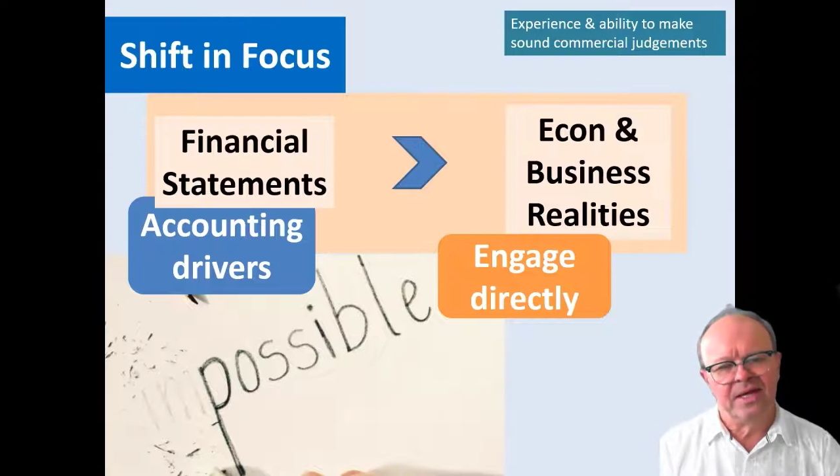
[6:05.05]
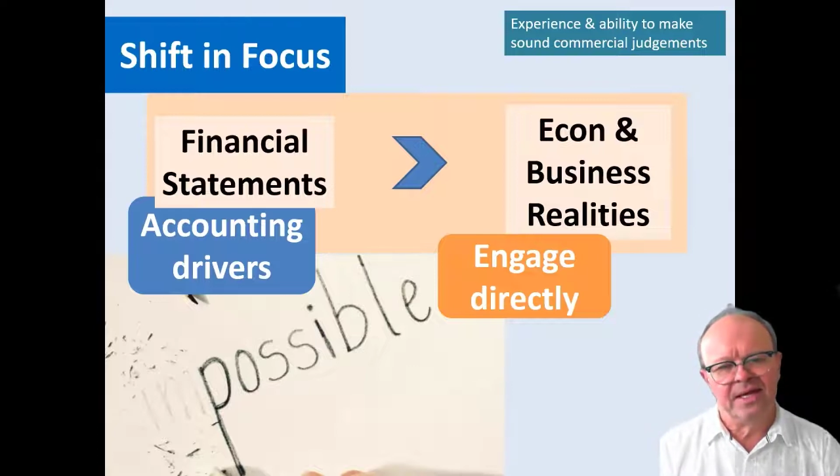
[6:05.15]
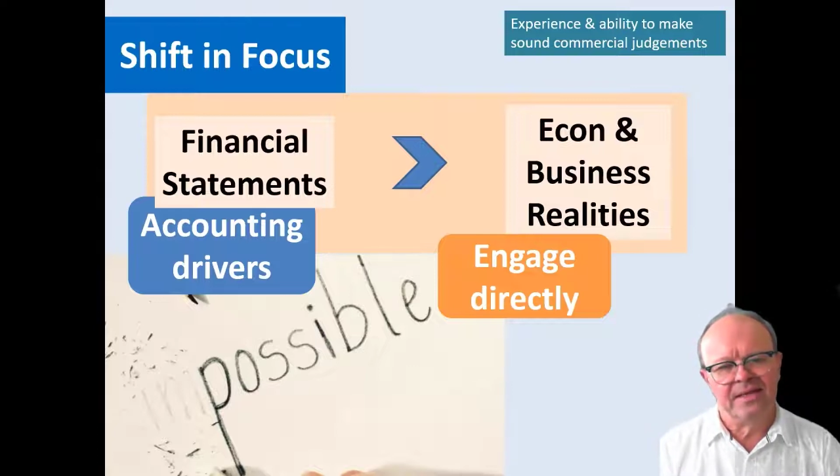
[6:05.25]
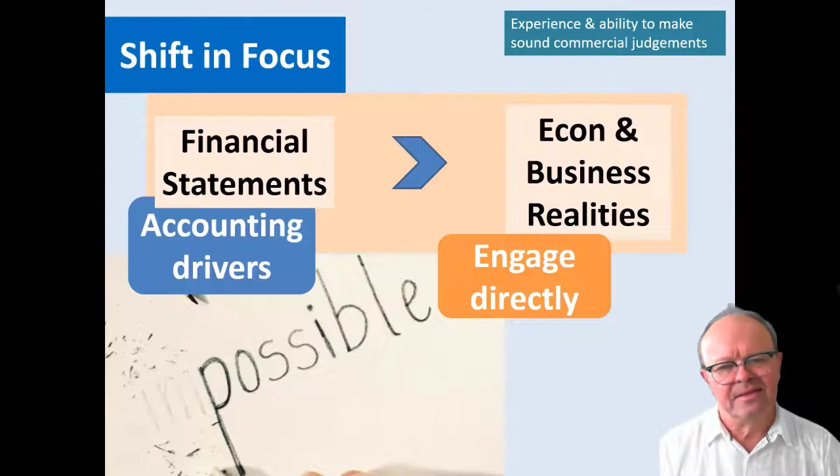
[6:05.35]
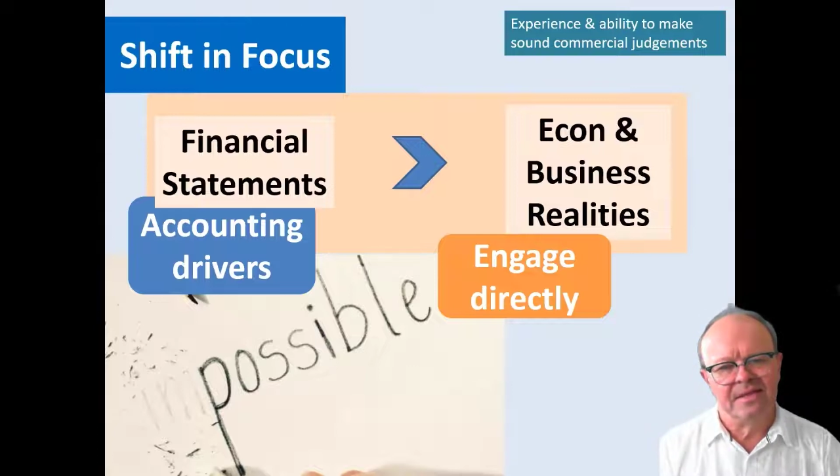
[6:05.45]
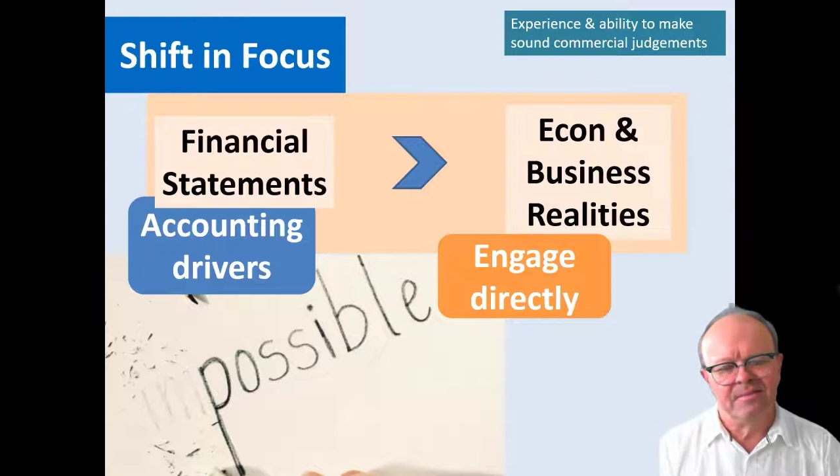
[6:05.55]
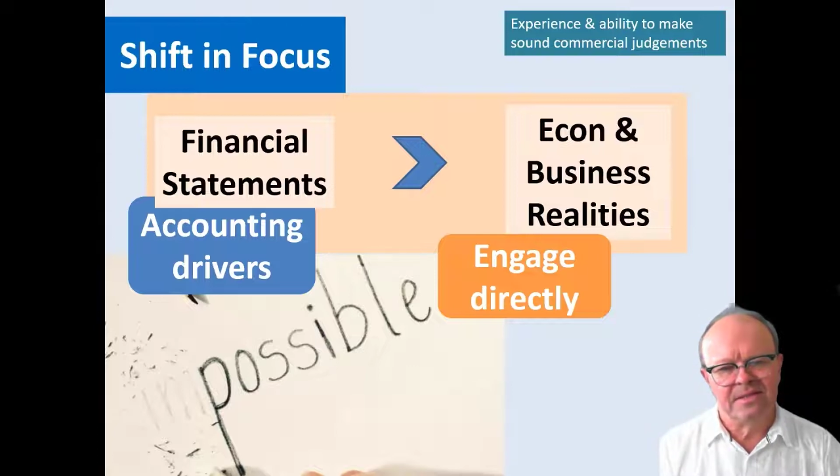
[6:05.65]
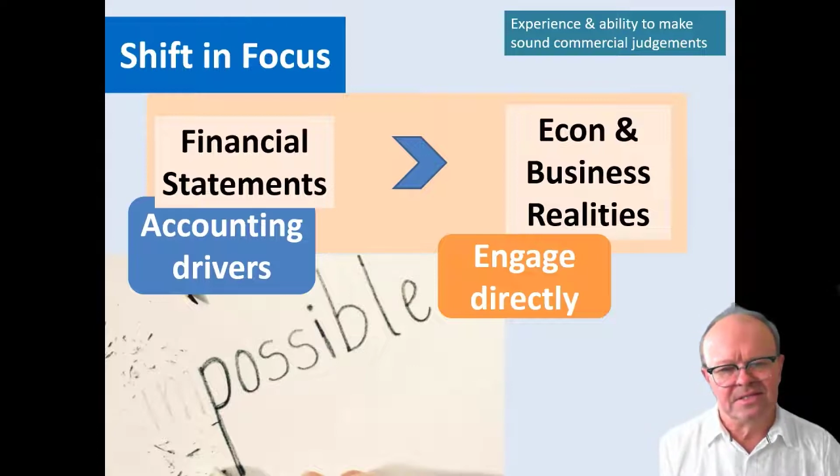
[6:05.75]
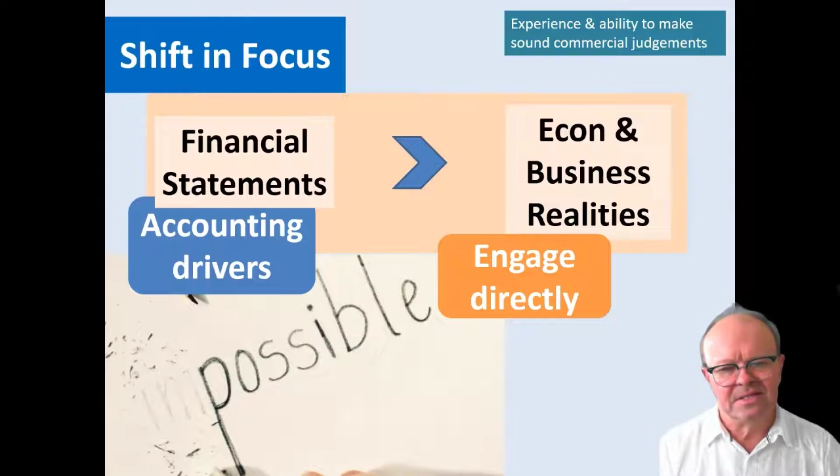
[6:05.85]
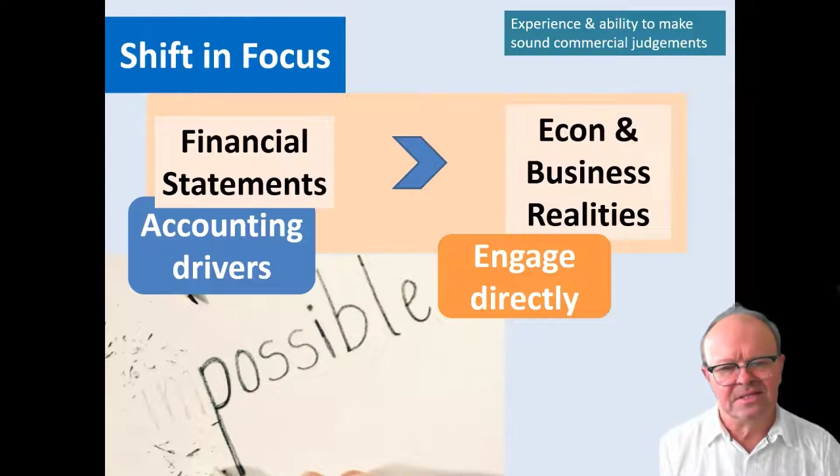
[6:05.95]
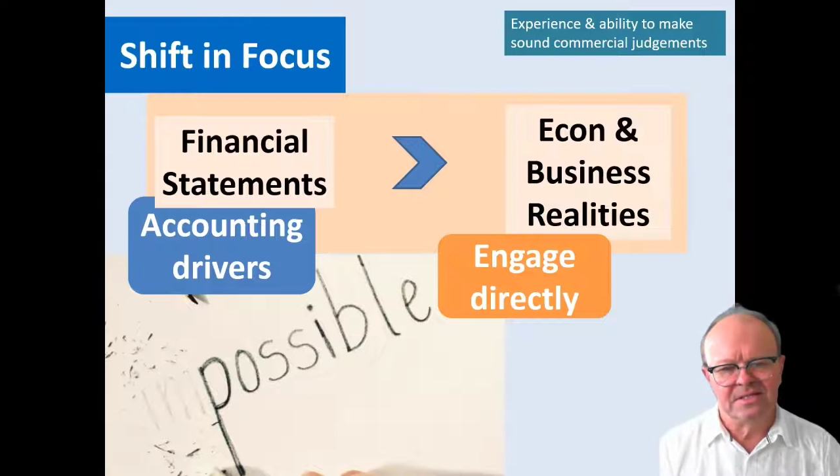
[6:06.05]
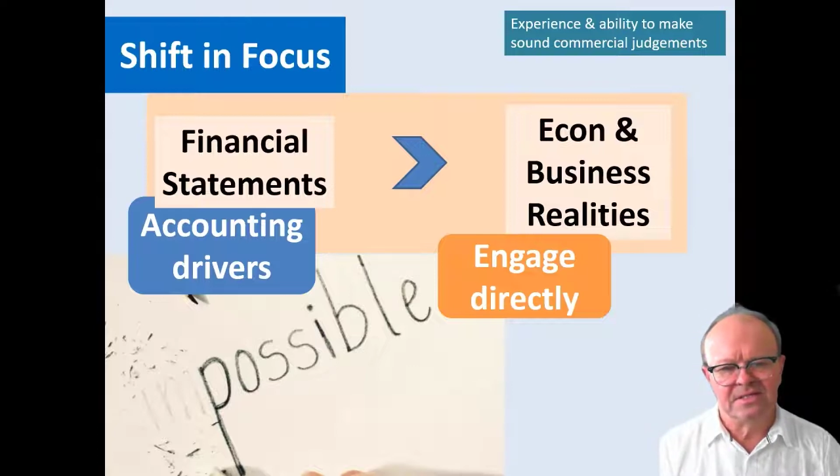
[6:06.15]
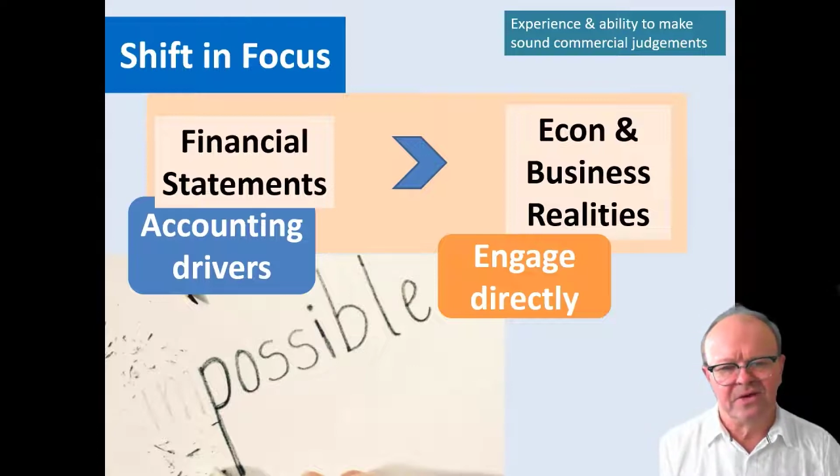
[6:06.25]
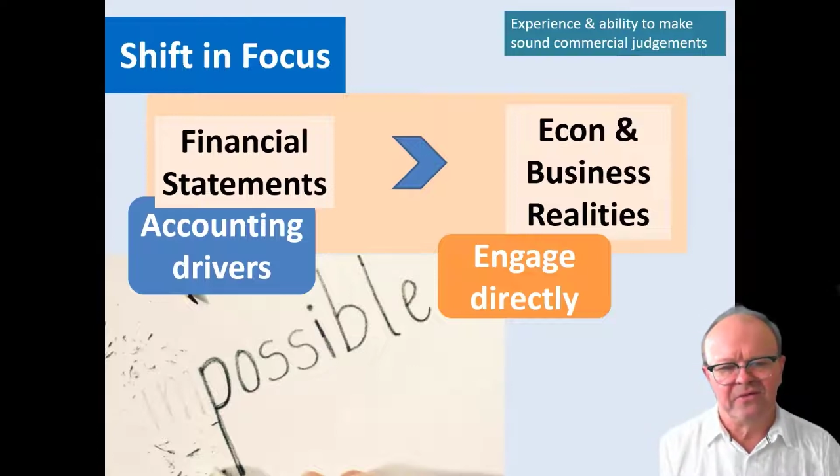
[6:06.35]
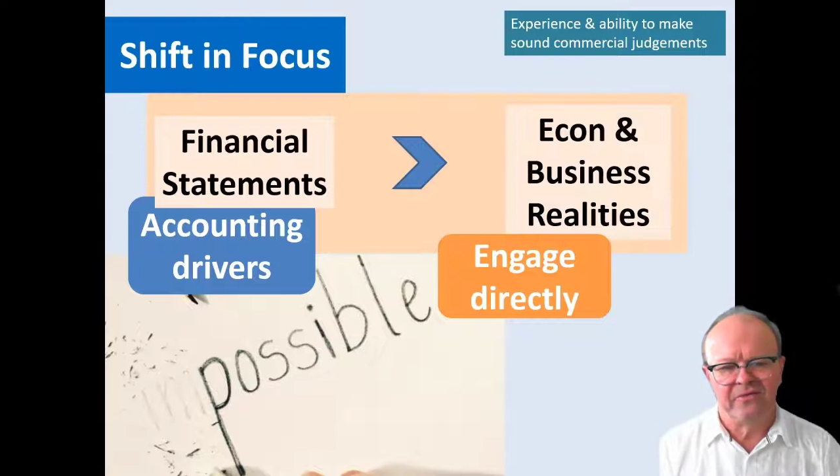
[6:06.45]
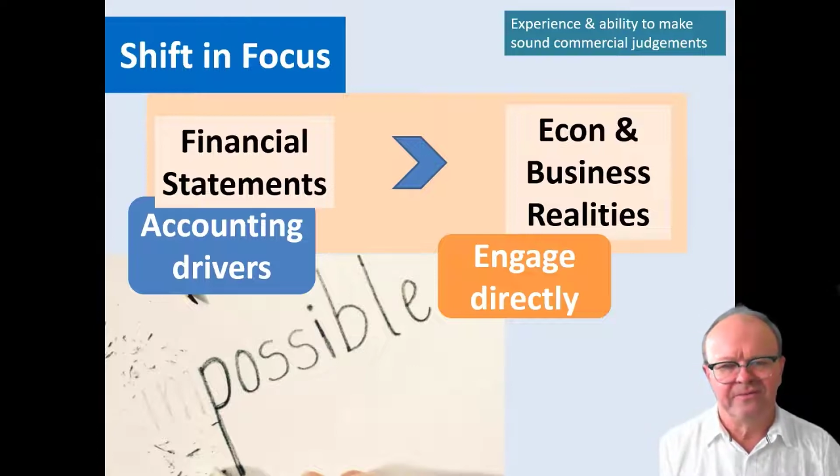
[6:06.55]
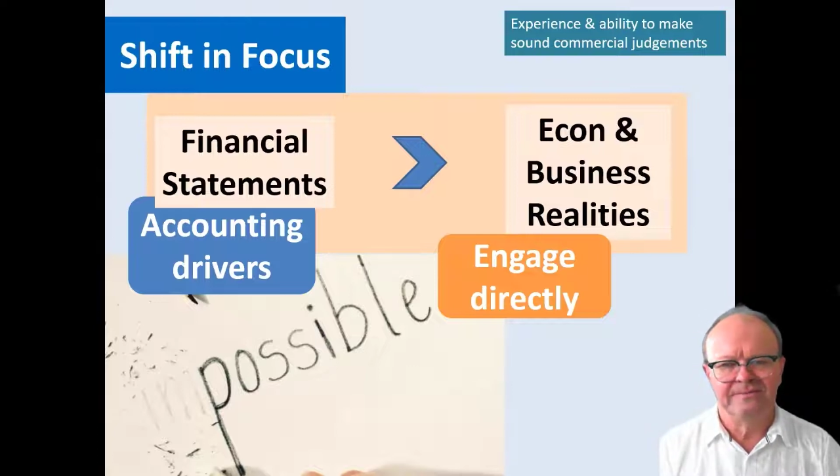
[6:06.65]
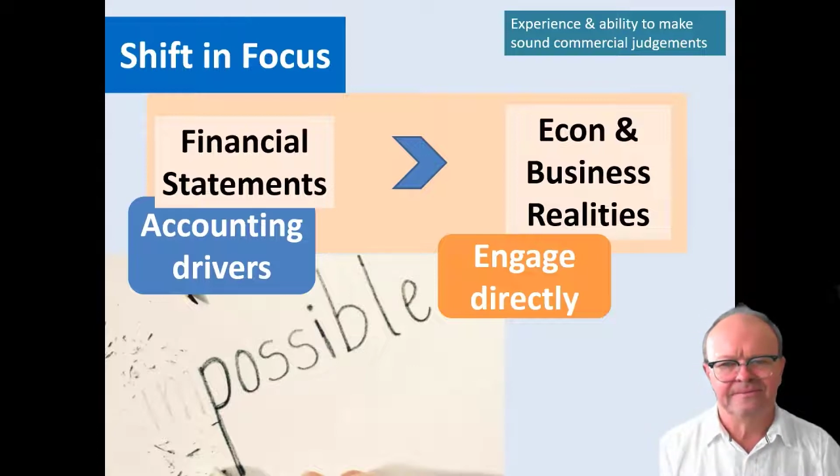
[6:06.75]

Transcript: in the business itself.